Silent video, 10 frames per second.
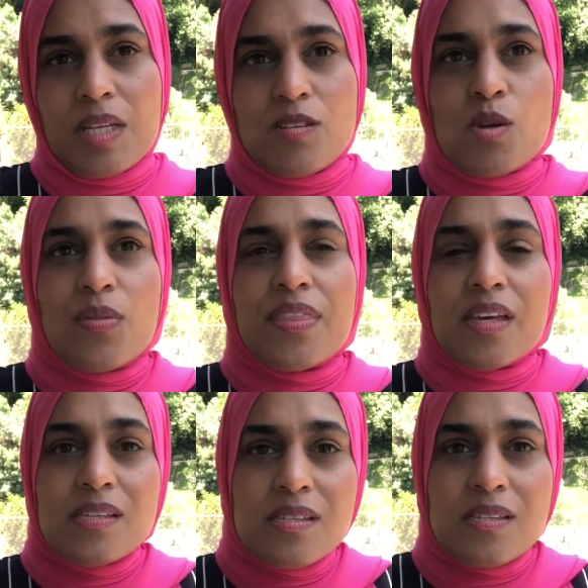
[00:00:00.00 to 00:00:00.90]
So
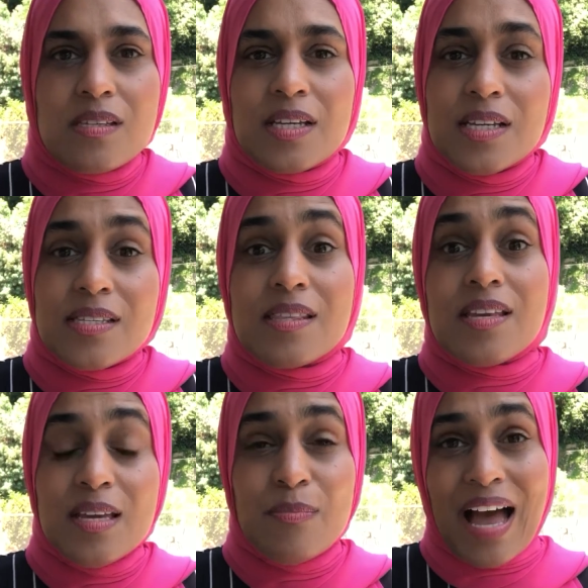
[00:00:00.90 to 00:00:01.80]
this is
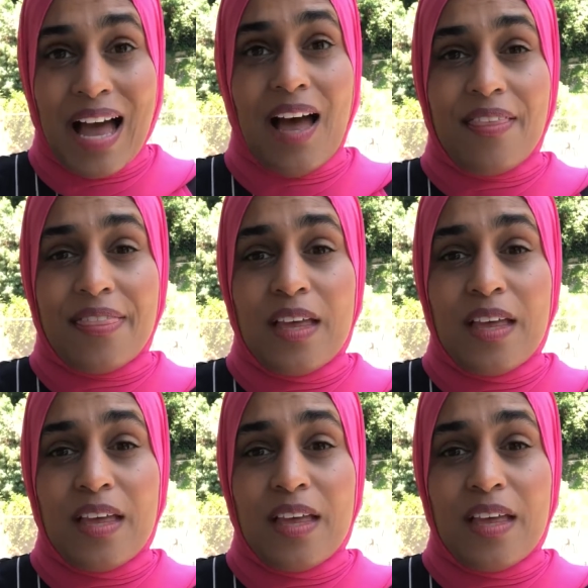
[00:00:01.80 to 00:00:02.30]
the path